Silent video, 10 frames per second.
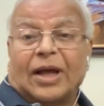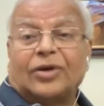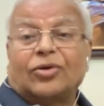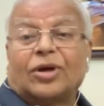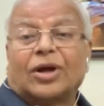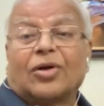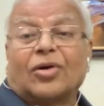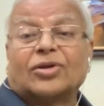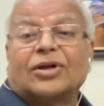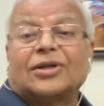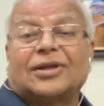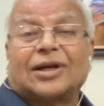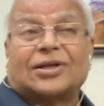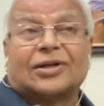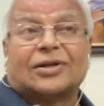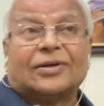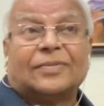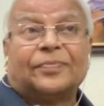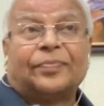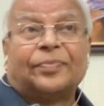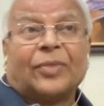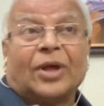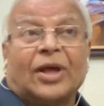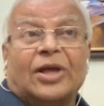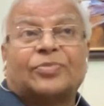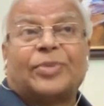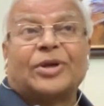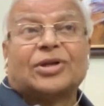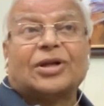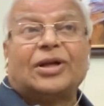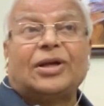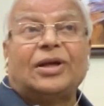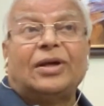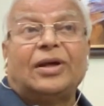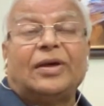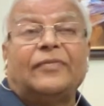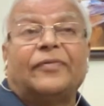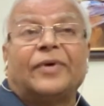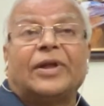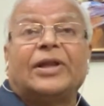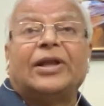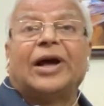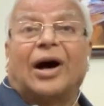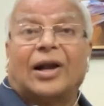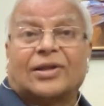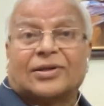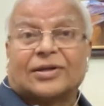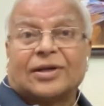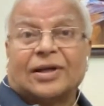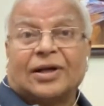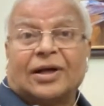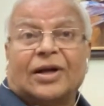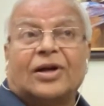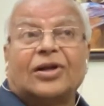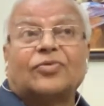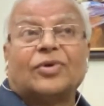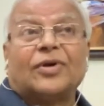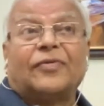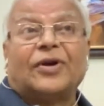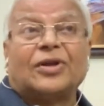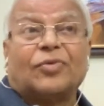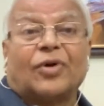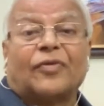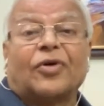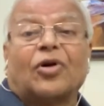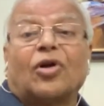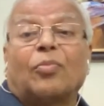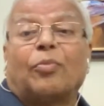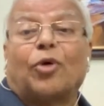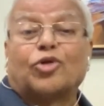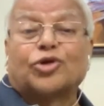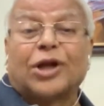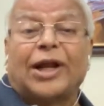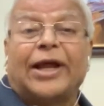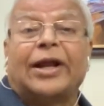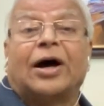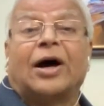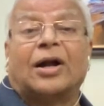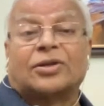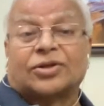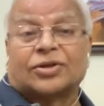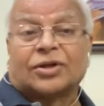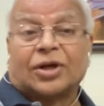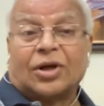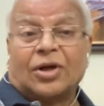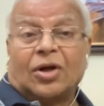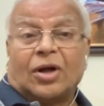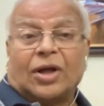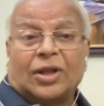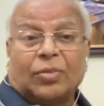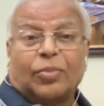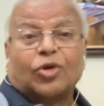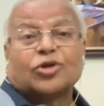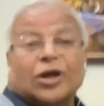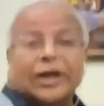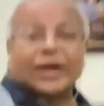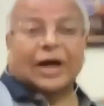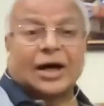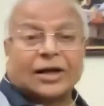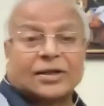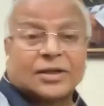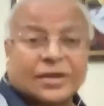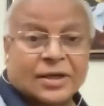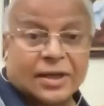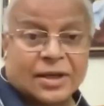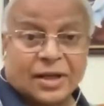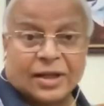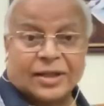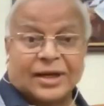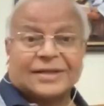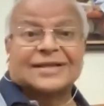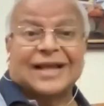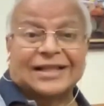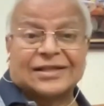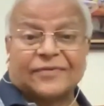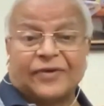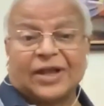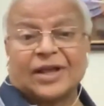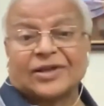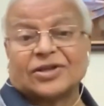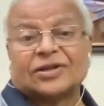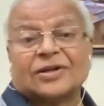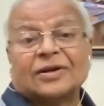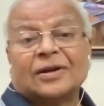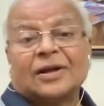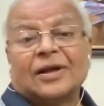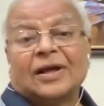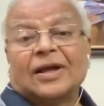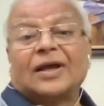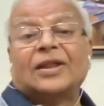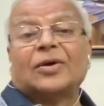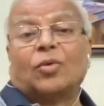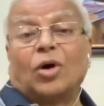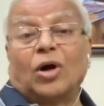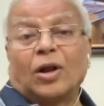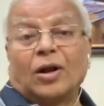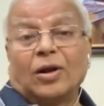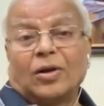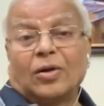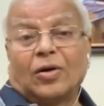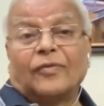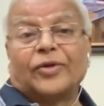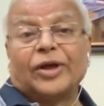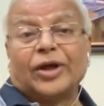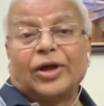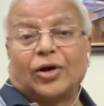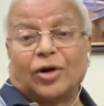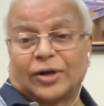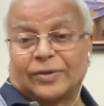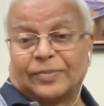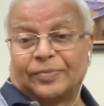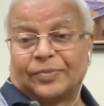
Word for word: and you can cause a dissection, especially if in the arch, it is if it is what we call a porcelain arch. In the porcelain arch, there is calcification in the wall of the aorta